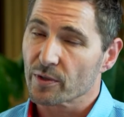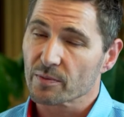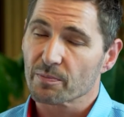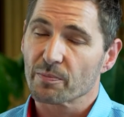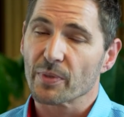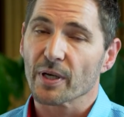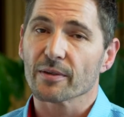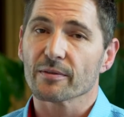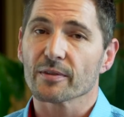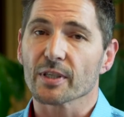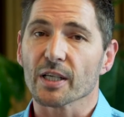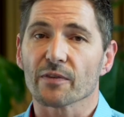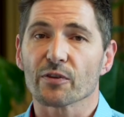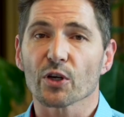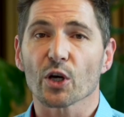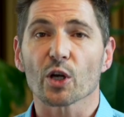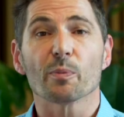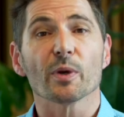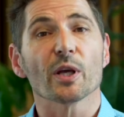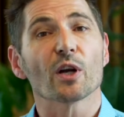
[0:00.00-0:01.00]
But yeah, if you've
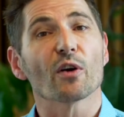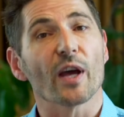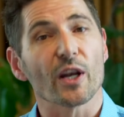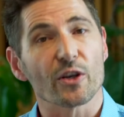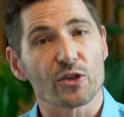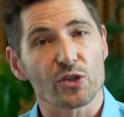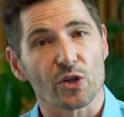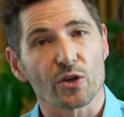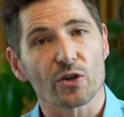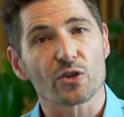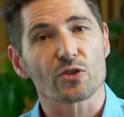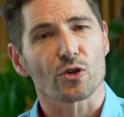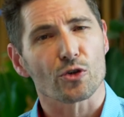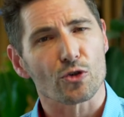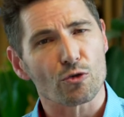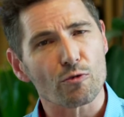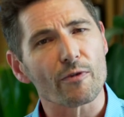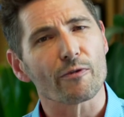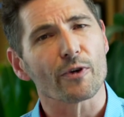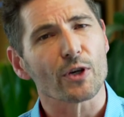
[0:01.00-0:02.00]
got a better attitude, it's the
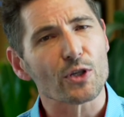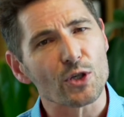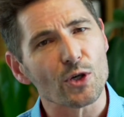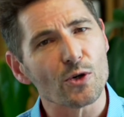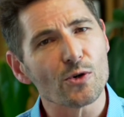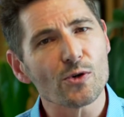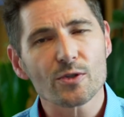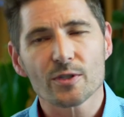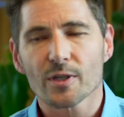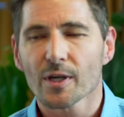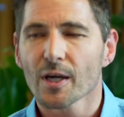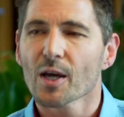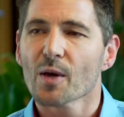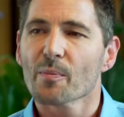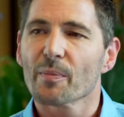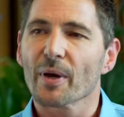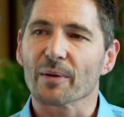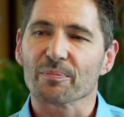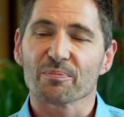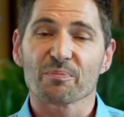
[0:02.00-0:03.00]
terrific 2s.
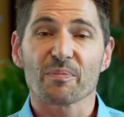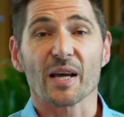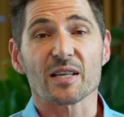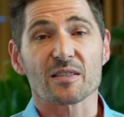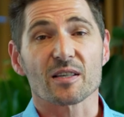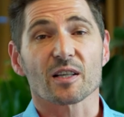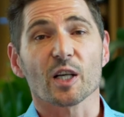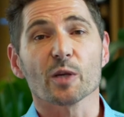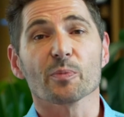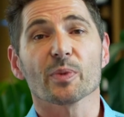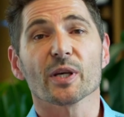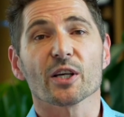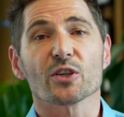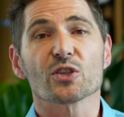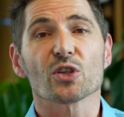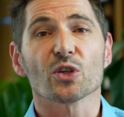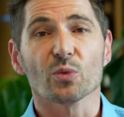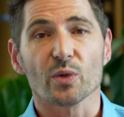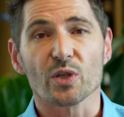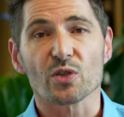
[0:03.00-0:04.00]
But basically being
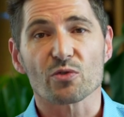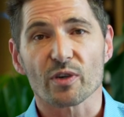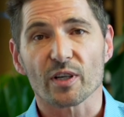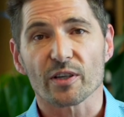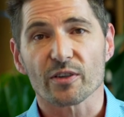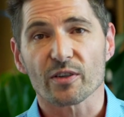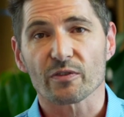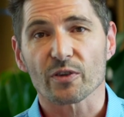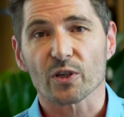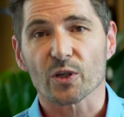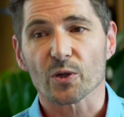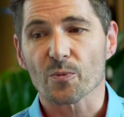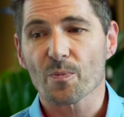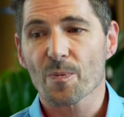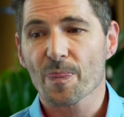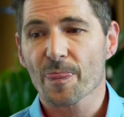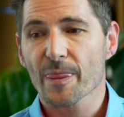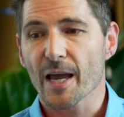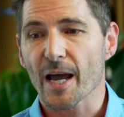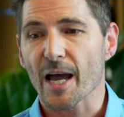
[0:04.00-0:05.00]
2 is really difficult.
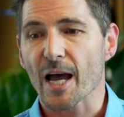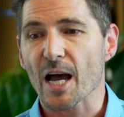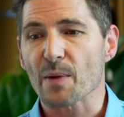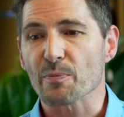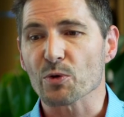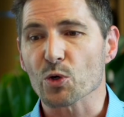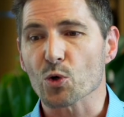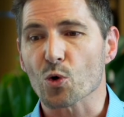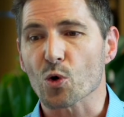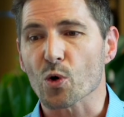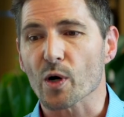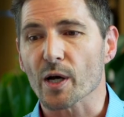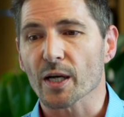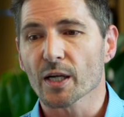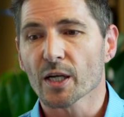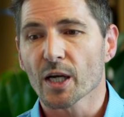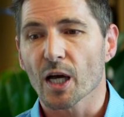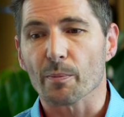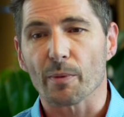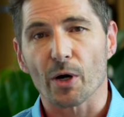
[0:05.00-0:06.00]
Your
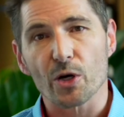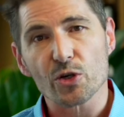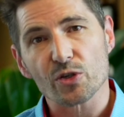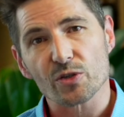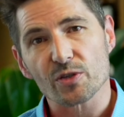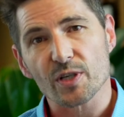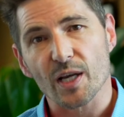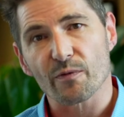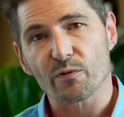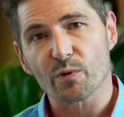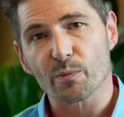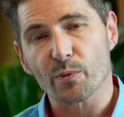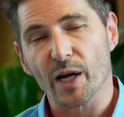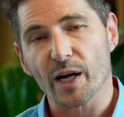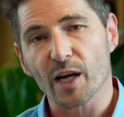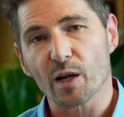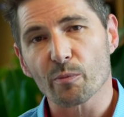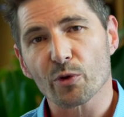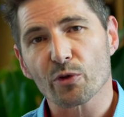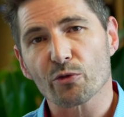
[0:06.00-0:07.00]
emotions come from brain
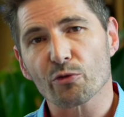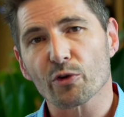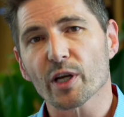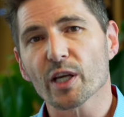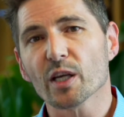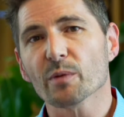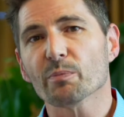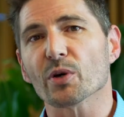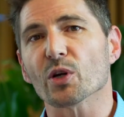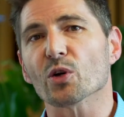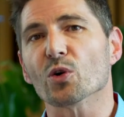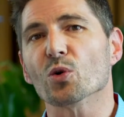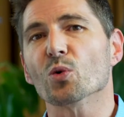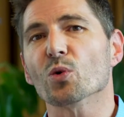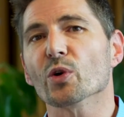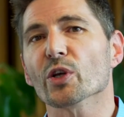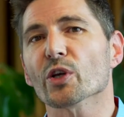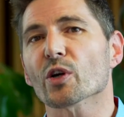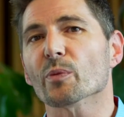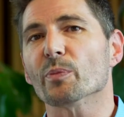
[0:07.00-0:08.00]
number 3, but all
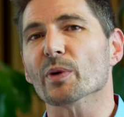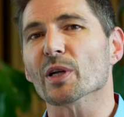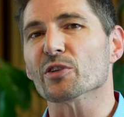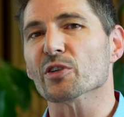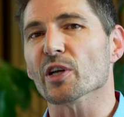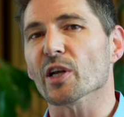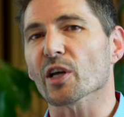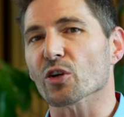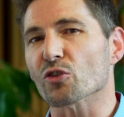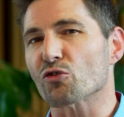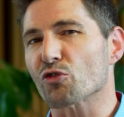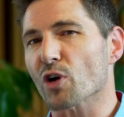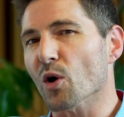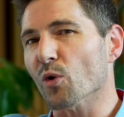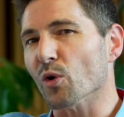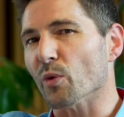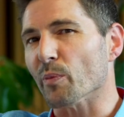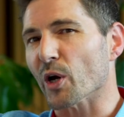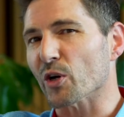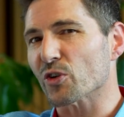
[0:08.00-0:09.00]
your ability to
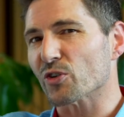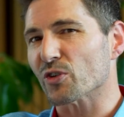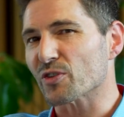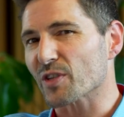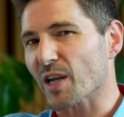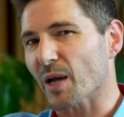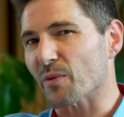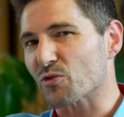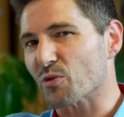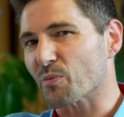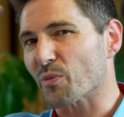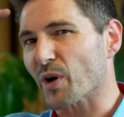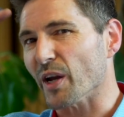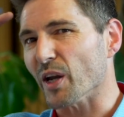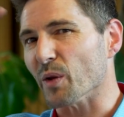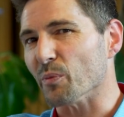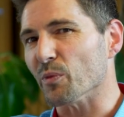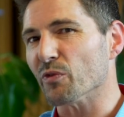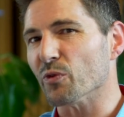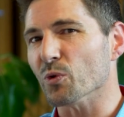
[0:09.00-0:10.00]
control emotions comes from brain
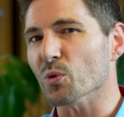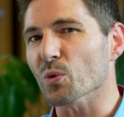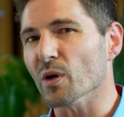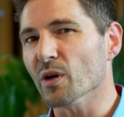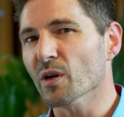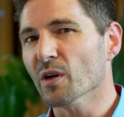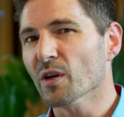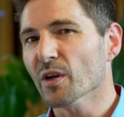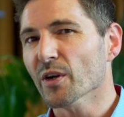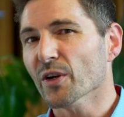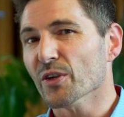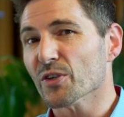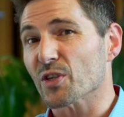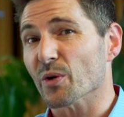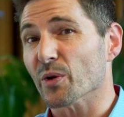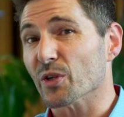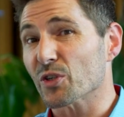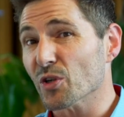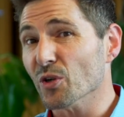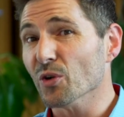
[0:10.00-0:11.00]
number 4. So
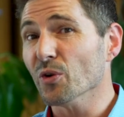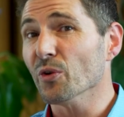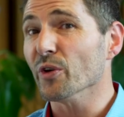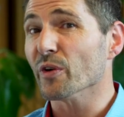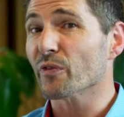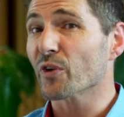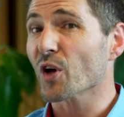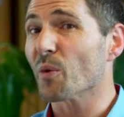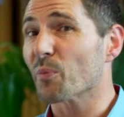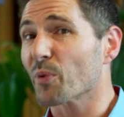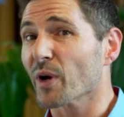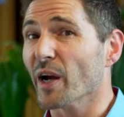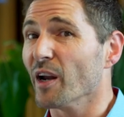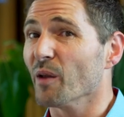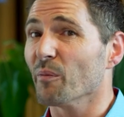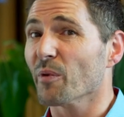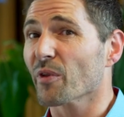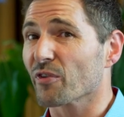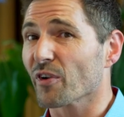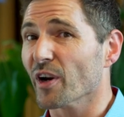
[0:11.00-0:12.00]
at 2 you've got brain
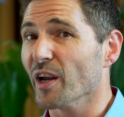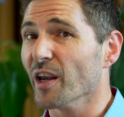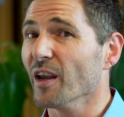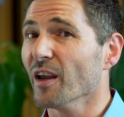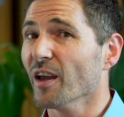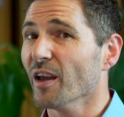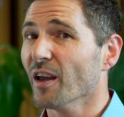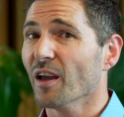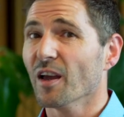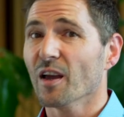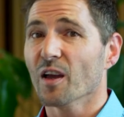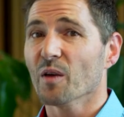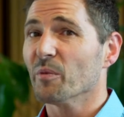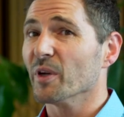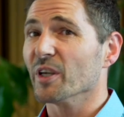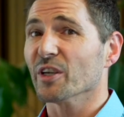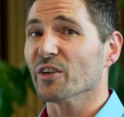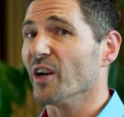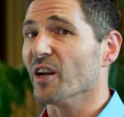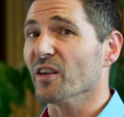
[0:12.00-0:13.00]
number 3, but
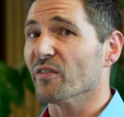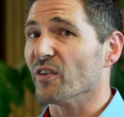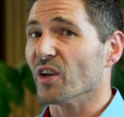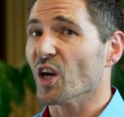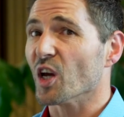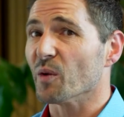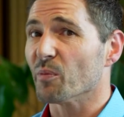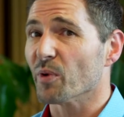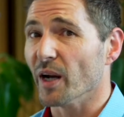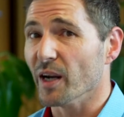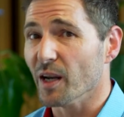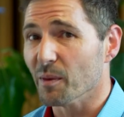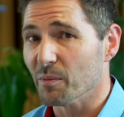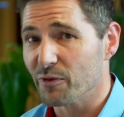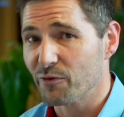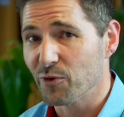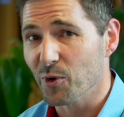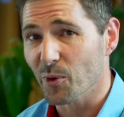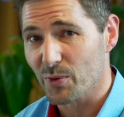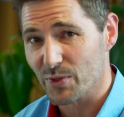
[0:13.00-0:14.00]
you don't even know brain number
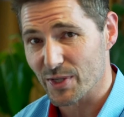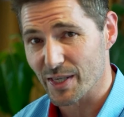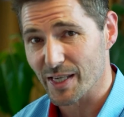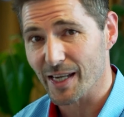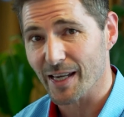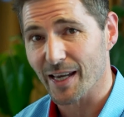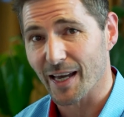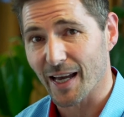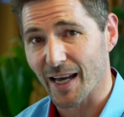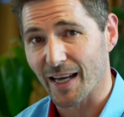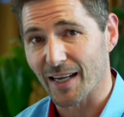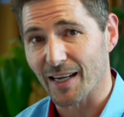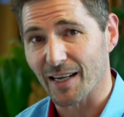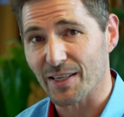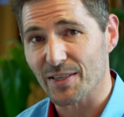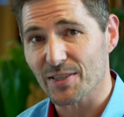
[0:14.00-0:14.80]
4's there hardly.